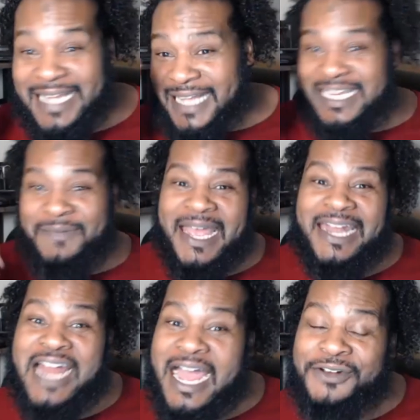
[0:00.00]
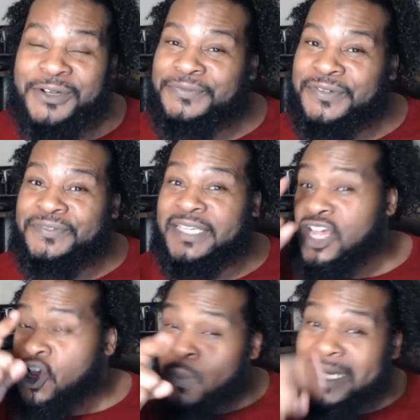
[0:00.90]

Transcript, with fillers: At that time, I had 950.